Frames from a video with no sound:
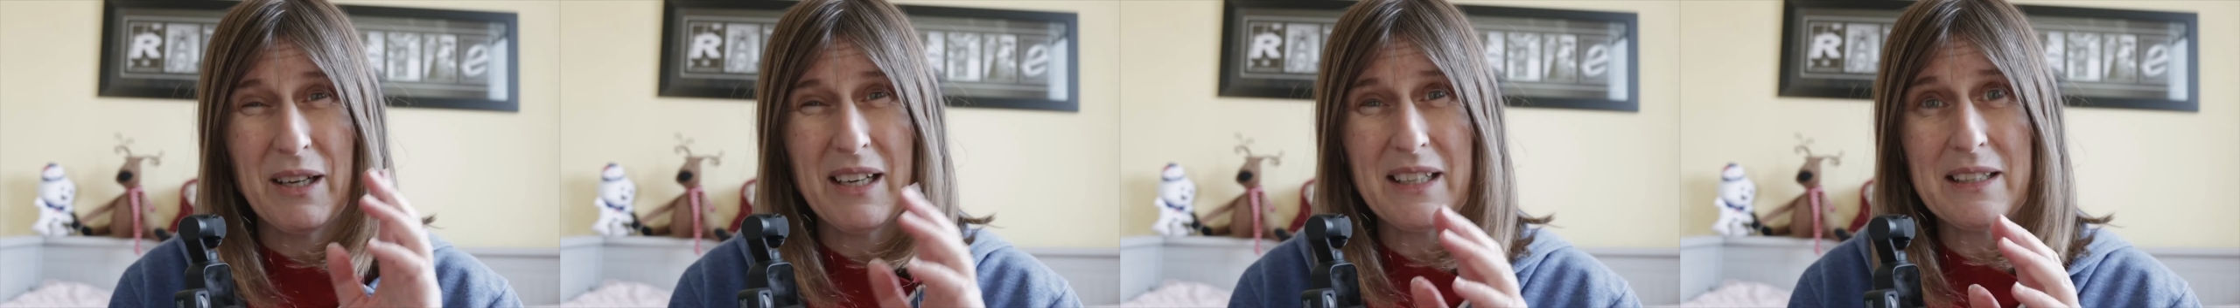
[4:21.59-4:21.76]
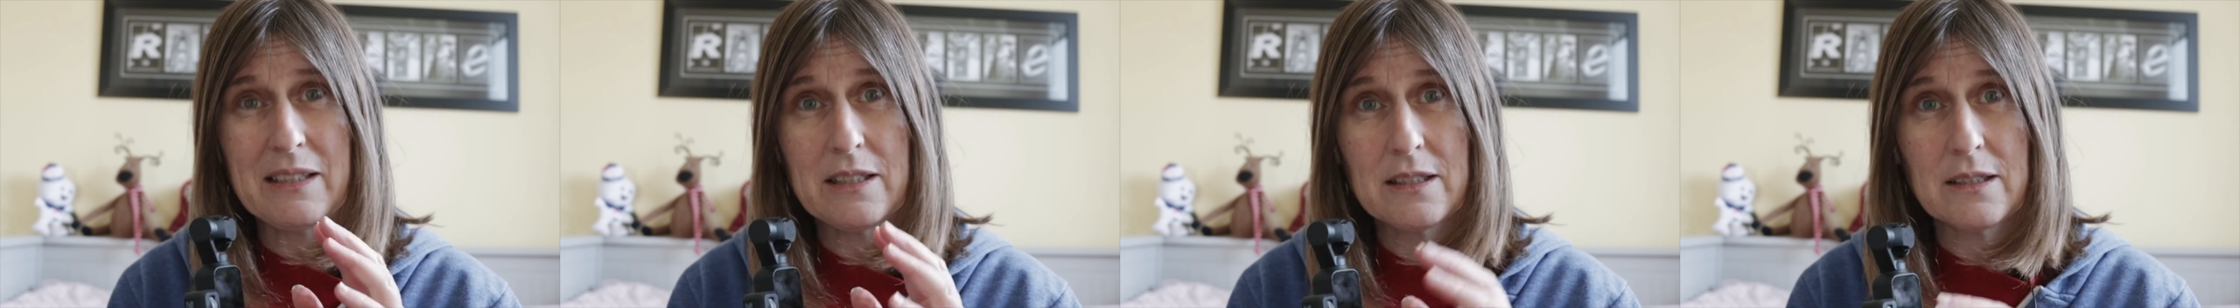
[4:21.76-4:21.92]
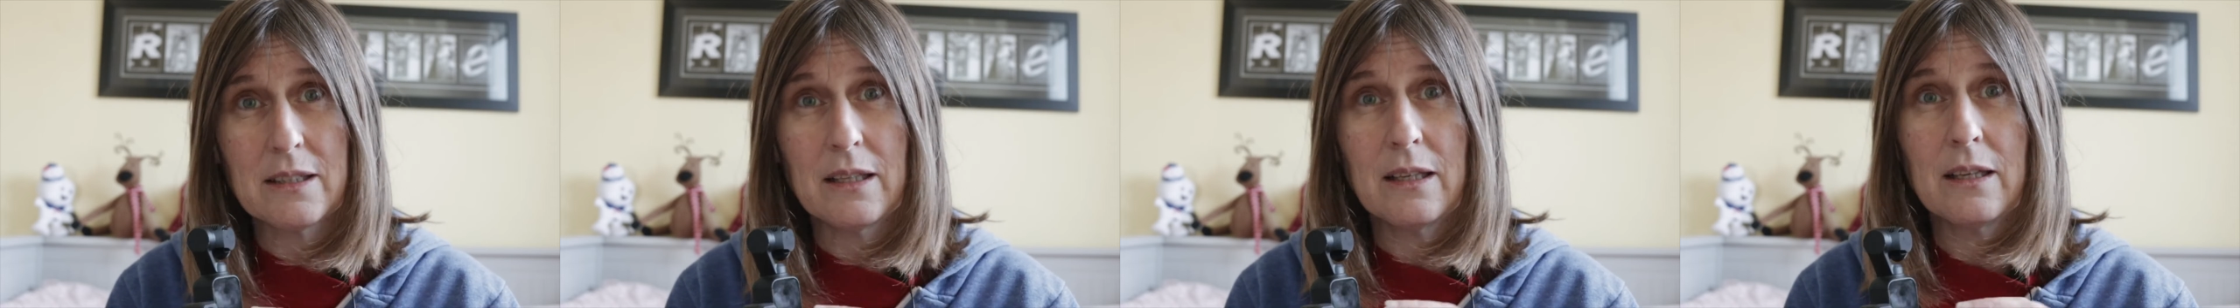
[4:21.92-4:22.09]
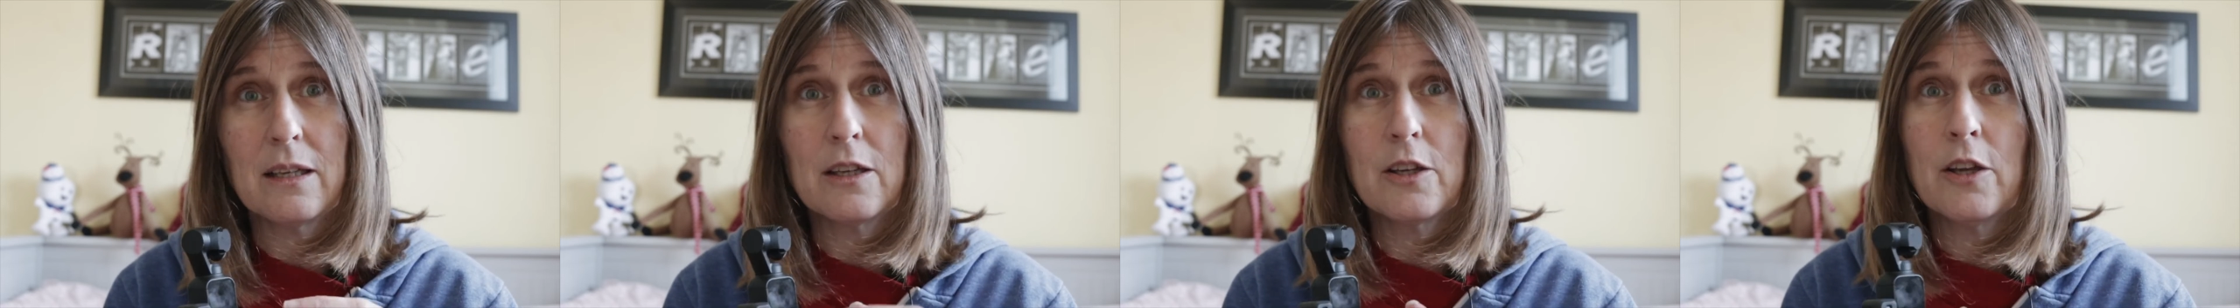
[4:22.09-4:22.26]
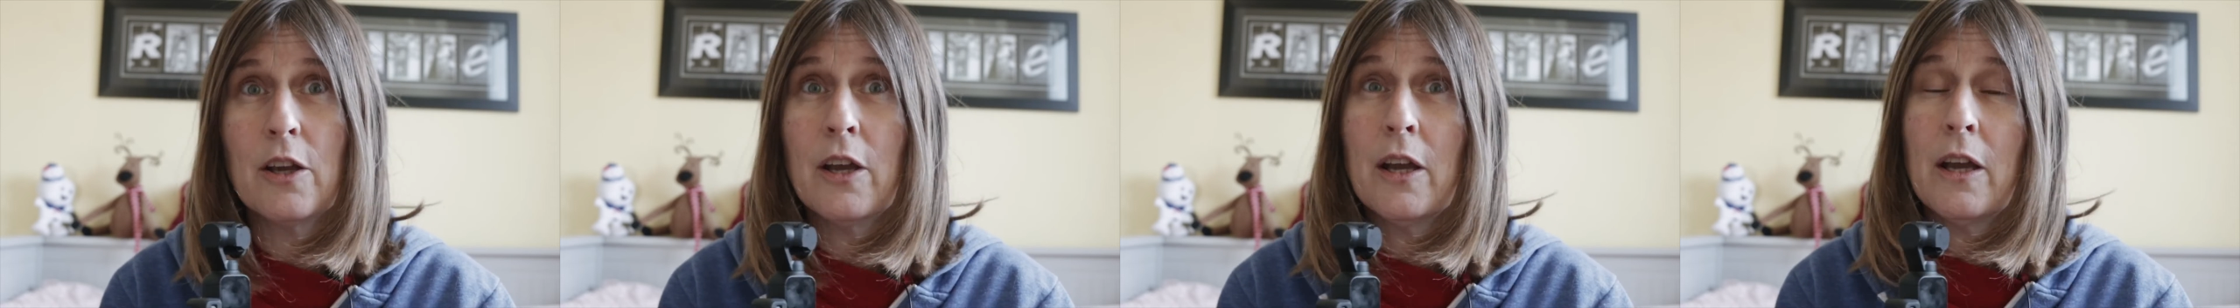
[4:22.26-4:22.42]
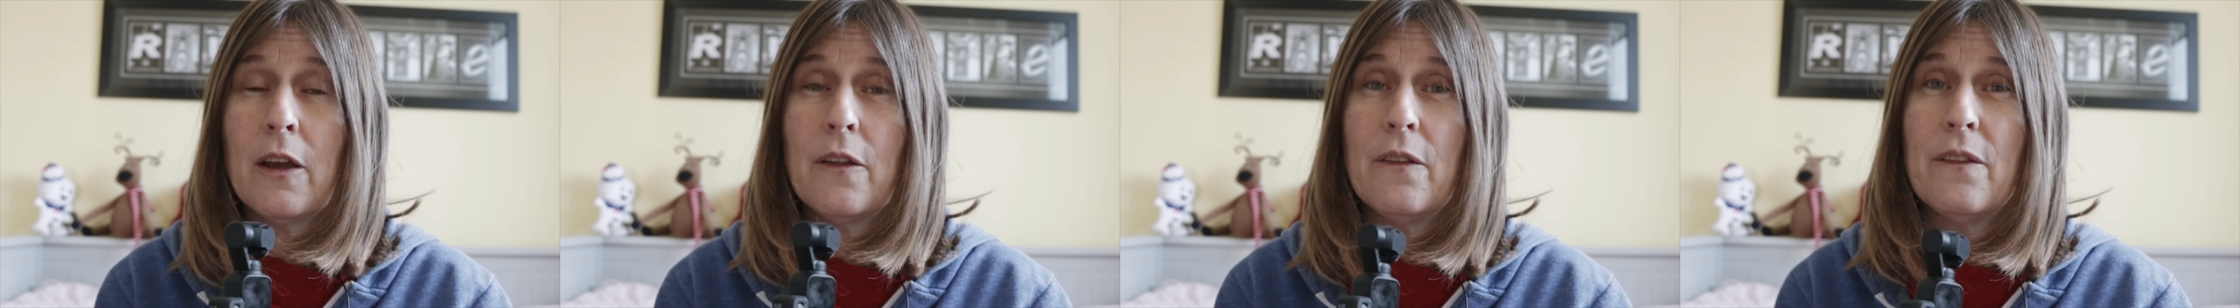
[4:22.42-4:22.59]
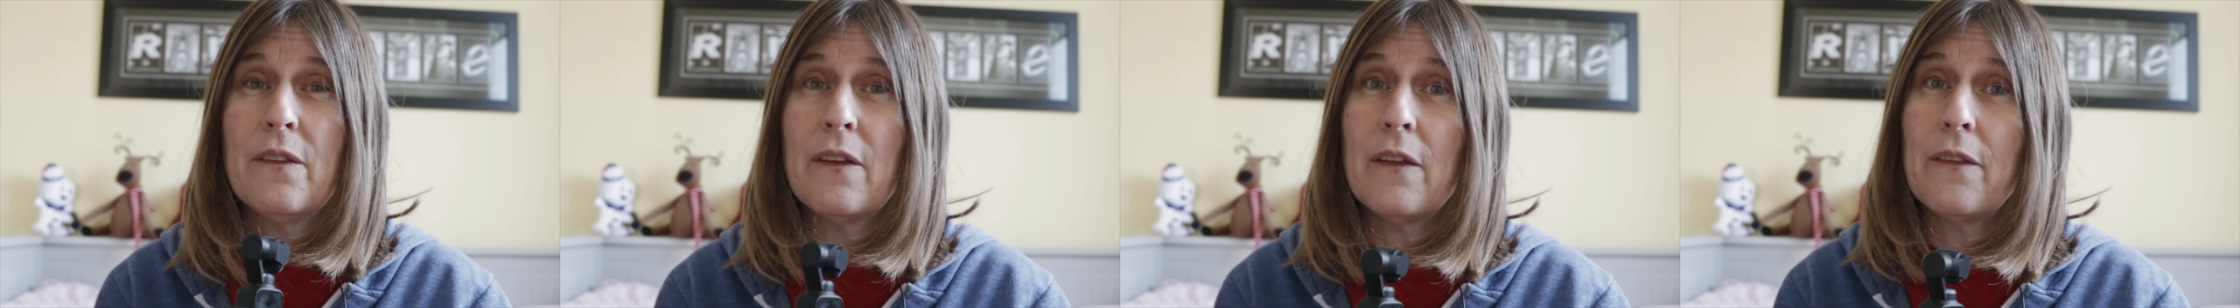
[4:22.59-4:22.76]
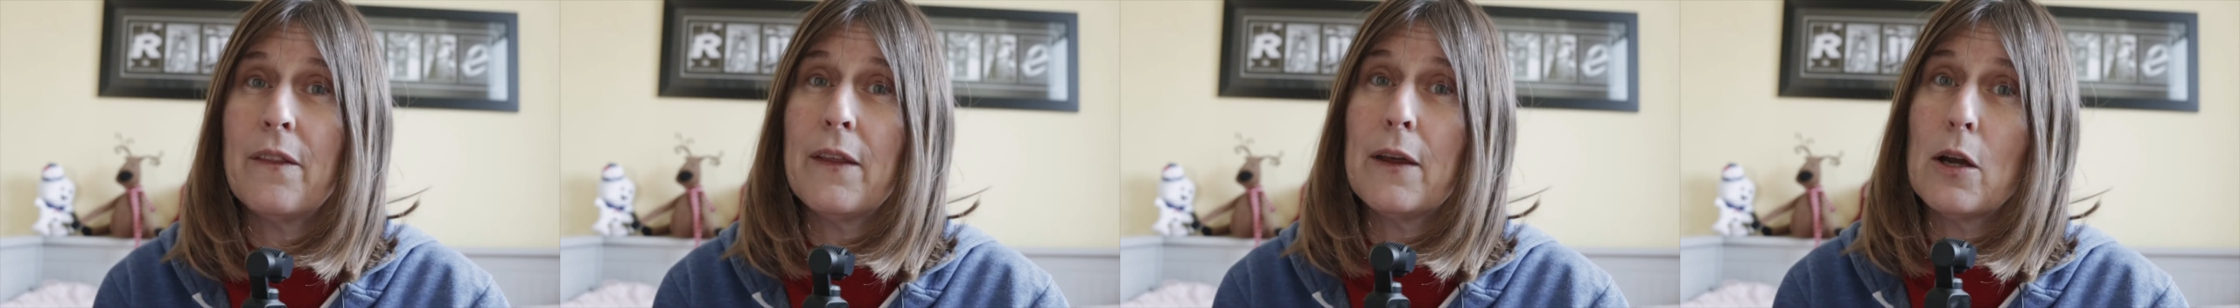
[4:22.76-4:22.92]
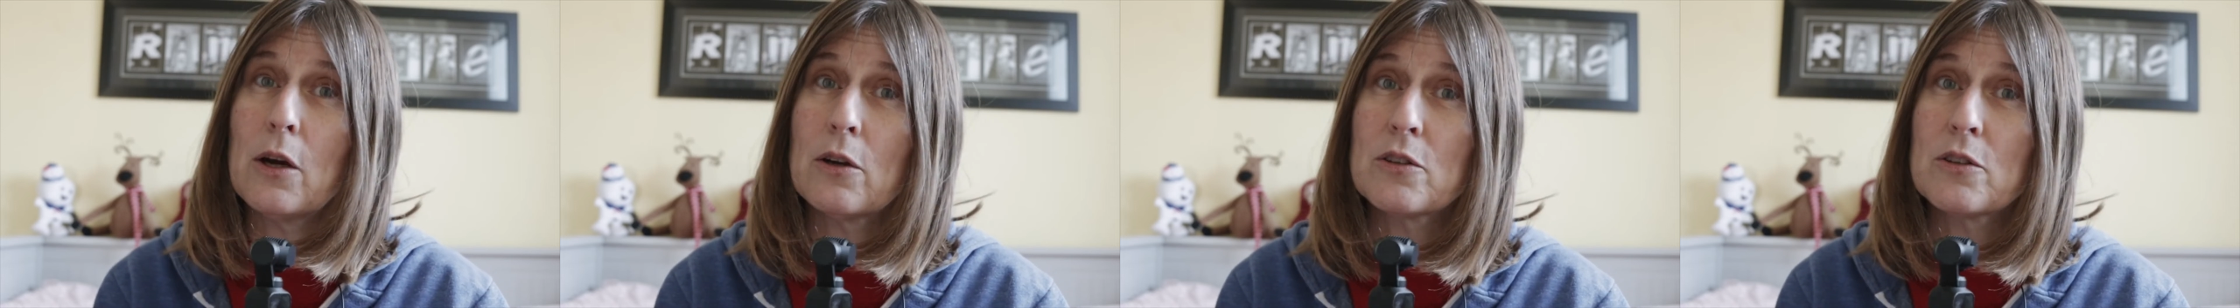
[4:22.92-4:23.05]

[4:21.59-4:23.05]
I think that the